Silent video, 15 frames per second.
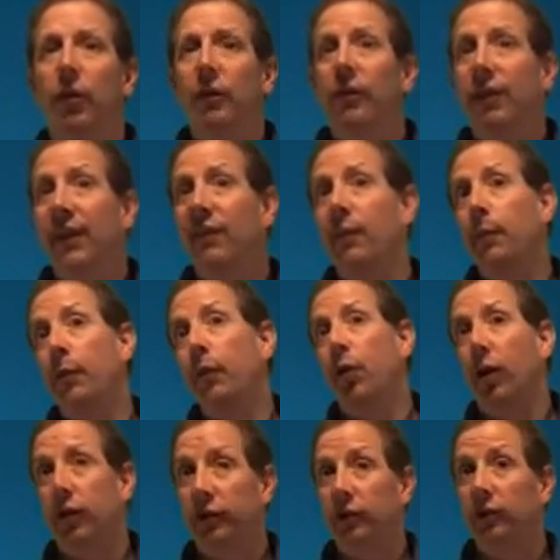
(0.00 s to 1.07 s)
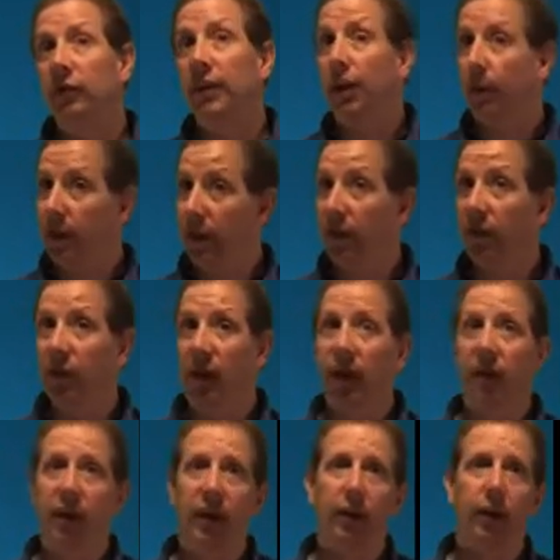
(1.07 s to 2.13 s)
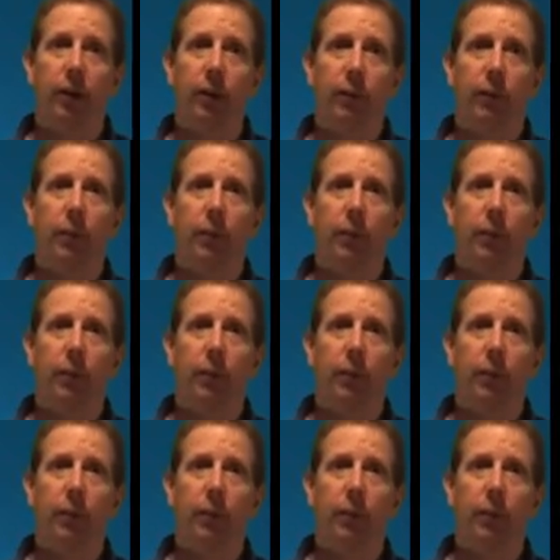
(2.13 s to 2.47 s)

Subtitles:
the safety precautions that we discuss here.